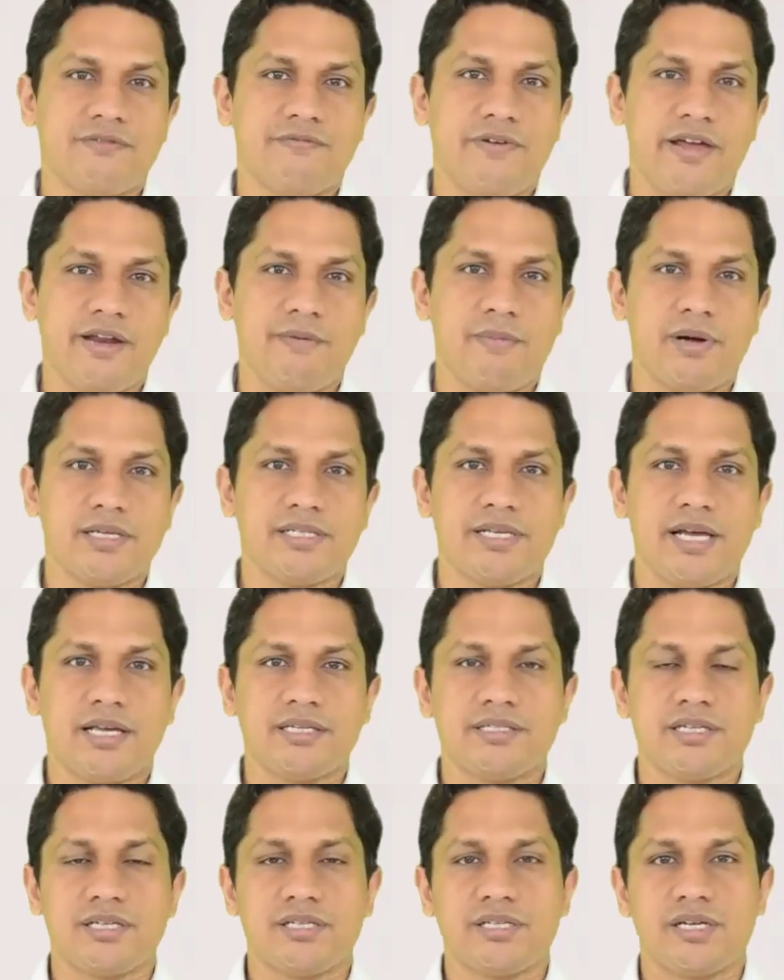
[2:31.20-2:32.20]
very much
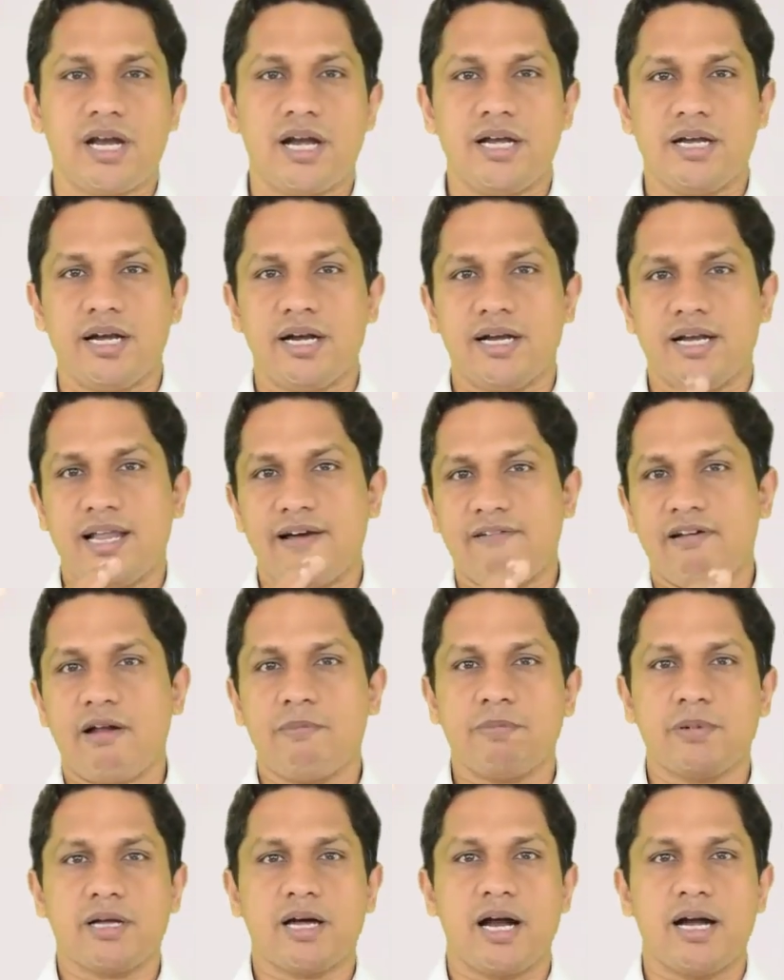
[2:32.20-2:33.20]
existent in
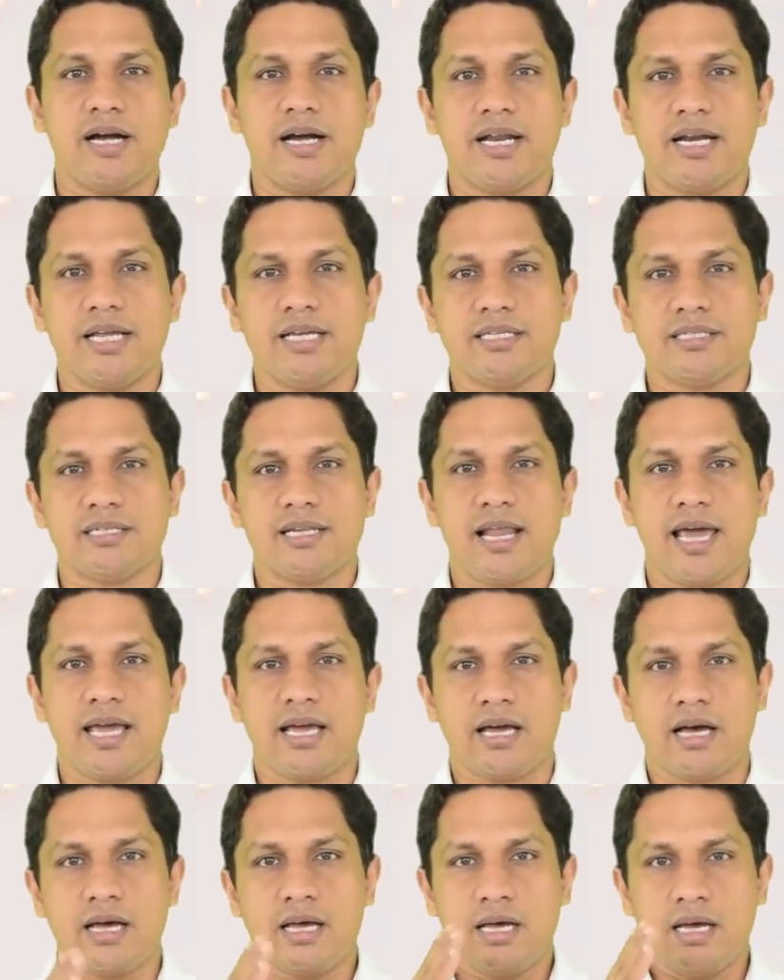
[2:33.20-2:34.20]
developed countries
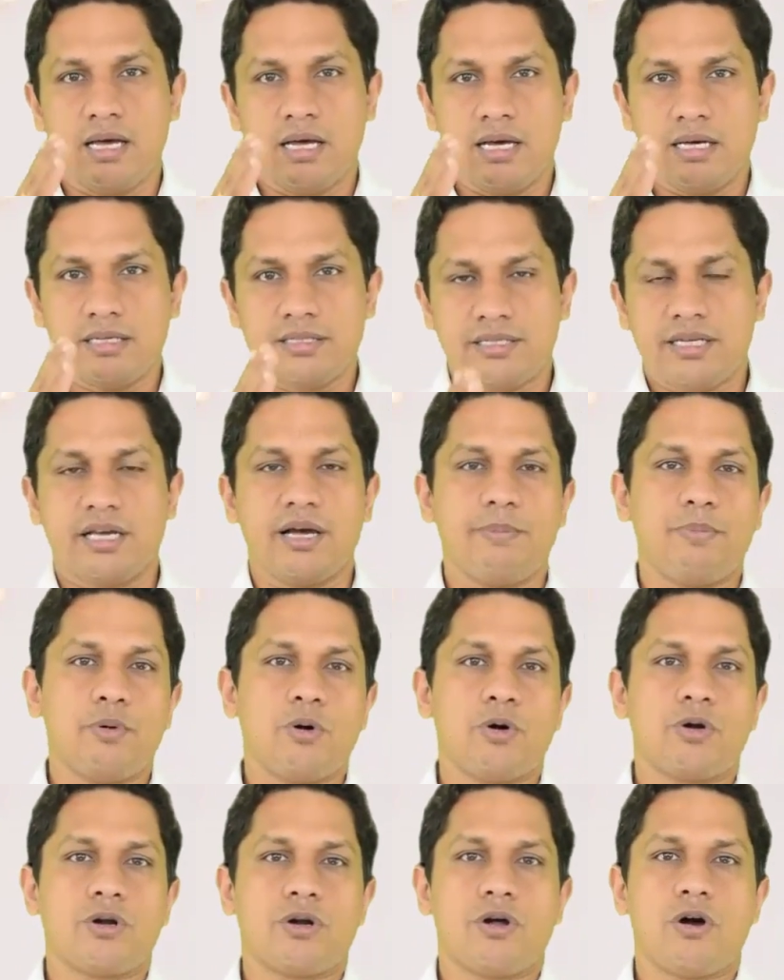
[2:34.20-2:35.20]
like
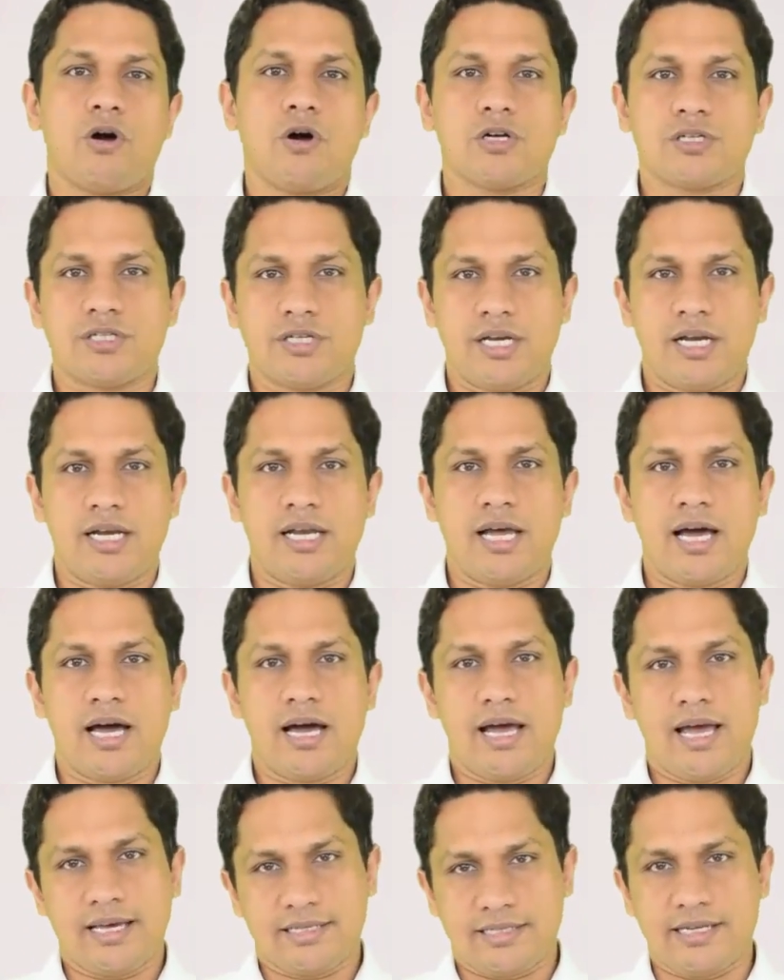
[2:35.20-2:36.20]
Singapore,
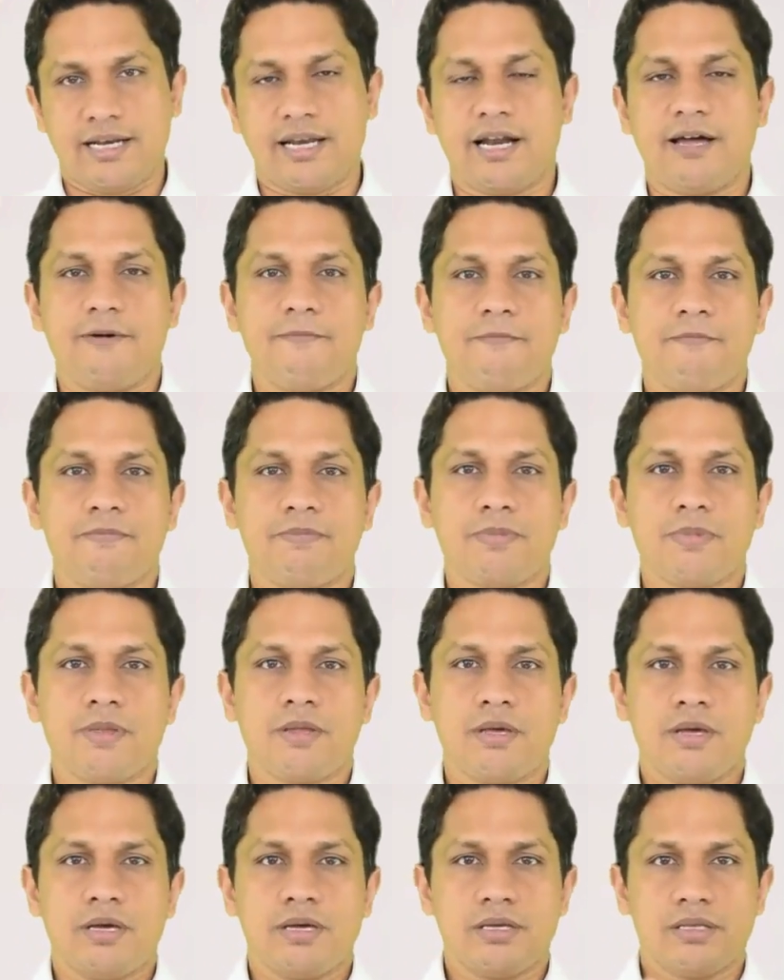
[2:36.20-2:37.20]
Australia, etc.
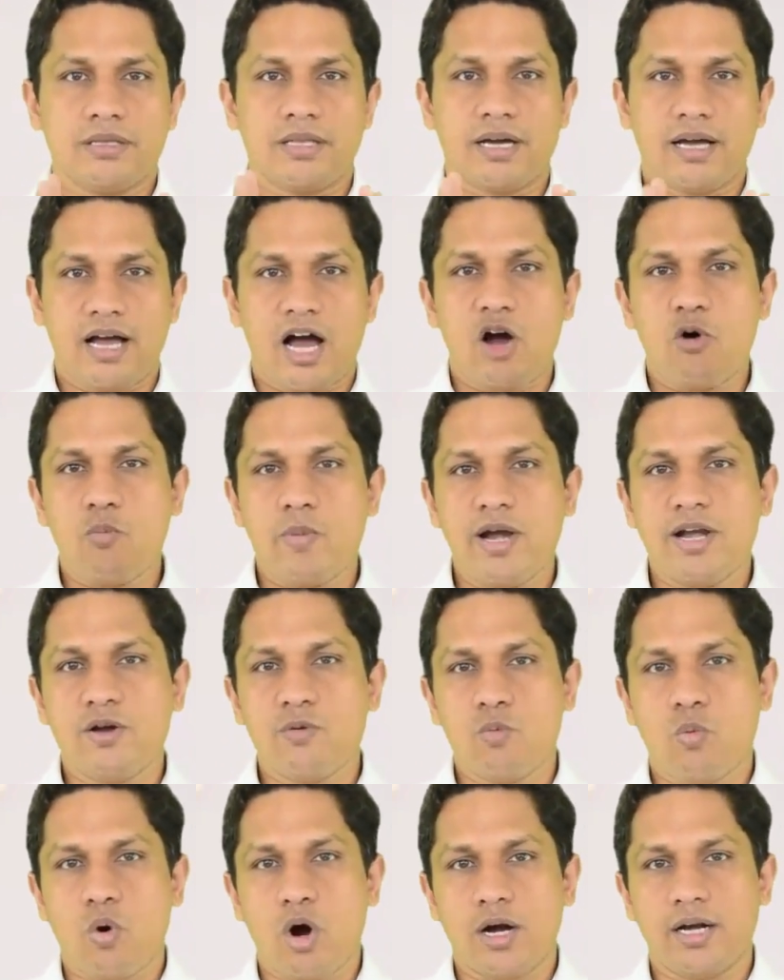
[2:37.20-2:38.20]
The government
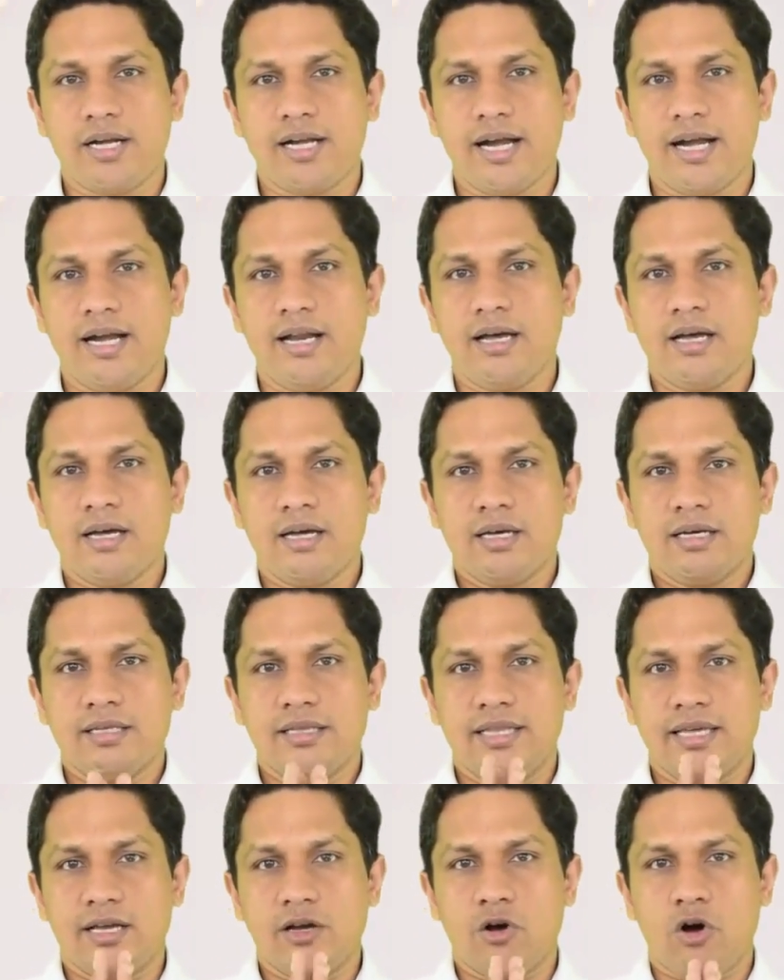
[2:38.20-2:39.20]
wanted
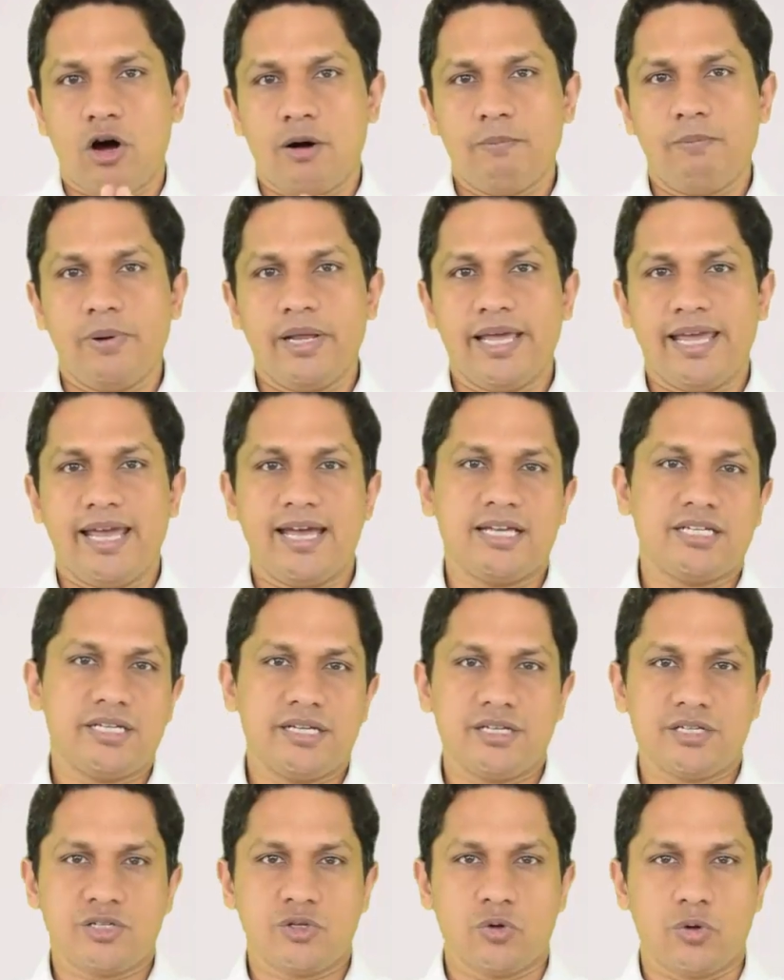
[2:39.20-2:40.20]
the
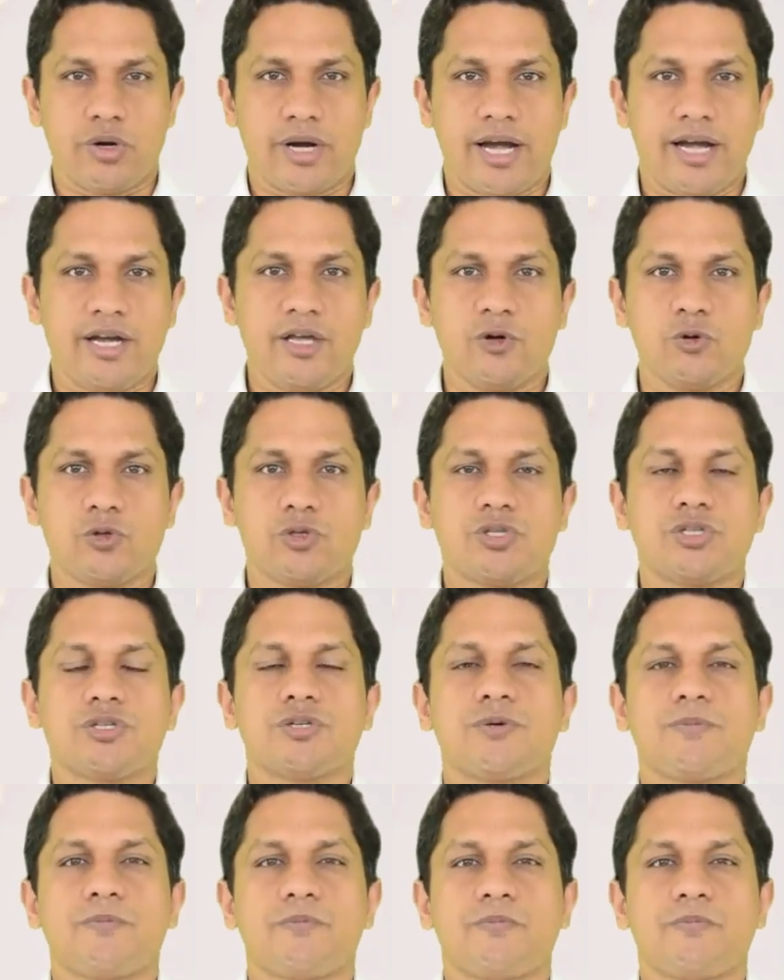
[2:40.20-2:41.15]
complications to reduce.